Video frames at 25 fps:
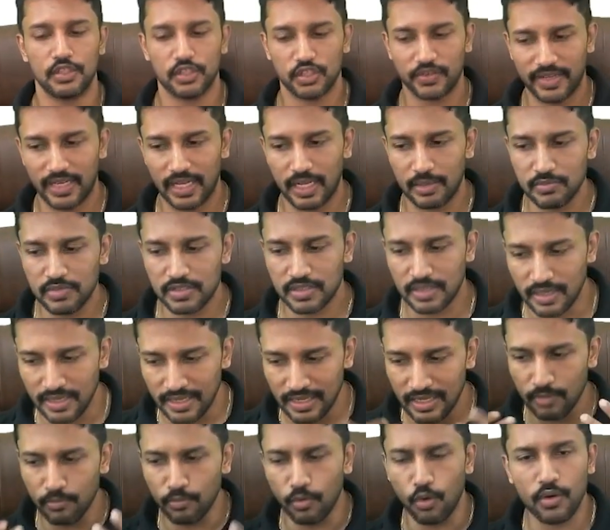When I'm
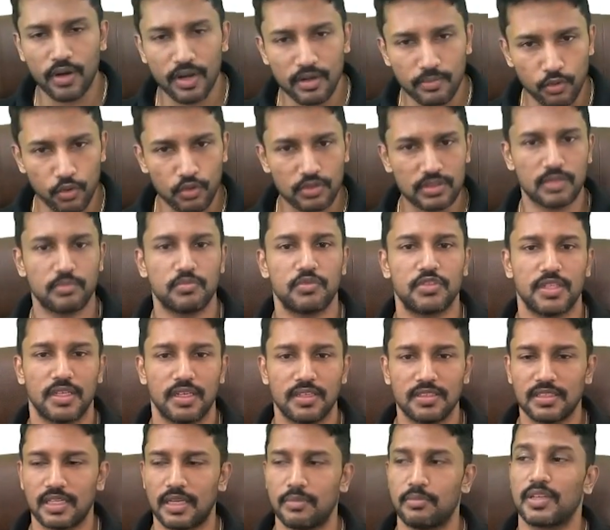studying more and more
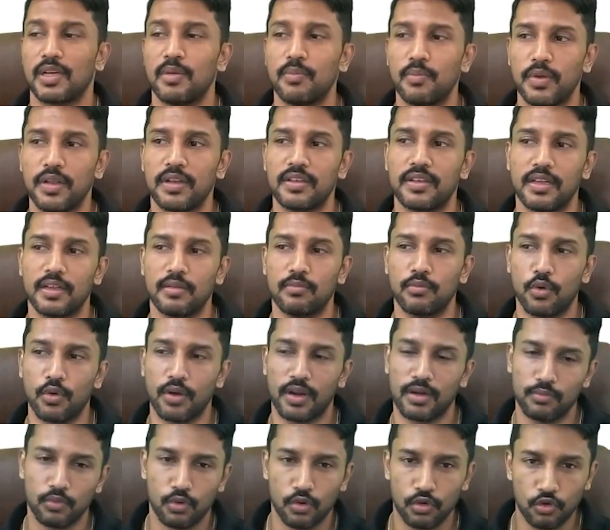subjects, I'm completing
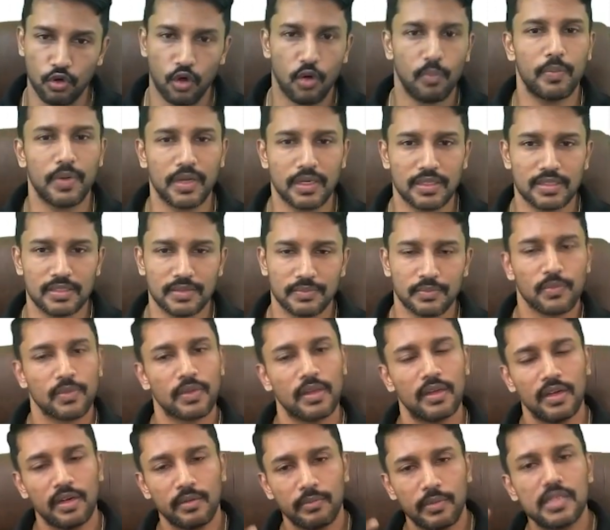more and more topics,